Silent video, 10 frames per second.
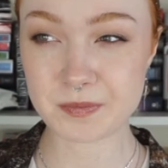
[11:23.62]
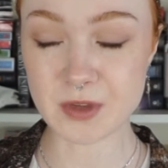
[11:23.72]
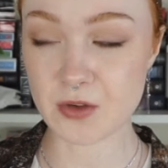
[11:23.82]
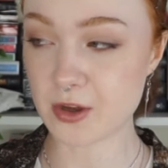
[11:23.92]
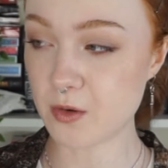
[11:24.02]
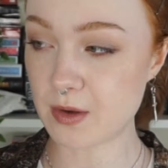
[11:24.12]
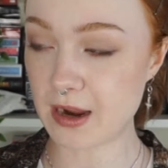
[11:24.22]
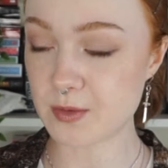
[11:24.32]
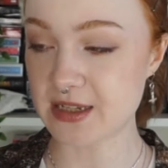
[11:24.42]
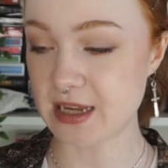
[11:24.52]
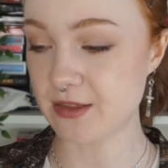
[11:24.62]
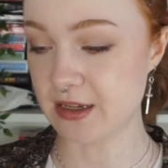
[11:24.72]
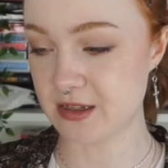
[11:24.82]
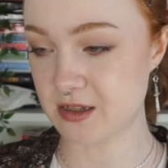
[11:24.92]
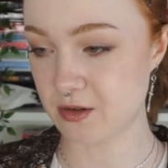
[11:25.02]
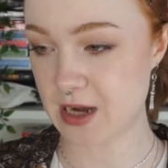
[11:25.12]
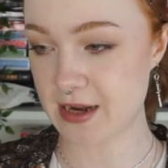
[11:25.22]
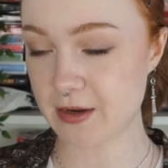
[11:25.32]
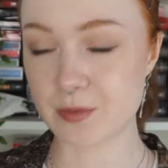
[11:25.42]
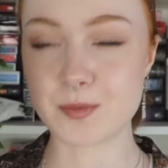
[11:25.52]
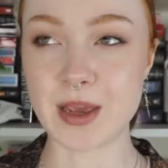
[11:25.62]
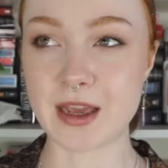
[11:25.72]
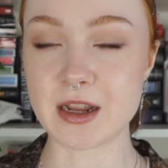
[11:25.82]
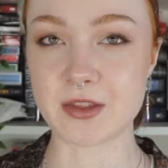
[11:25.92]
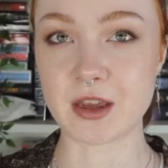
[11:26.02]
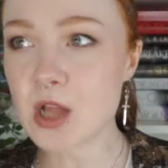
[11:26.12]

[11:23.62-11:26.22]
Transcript: Although I was sent this, so I didn't pay anything.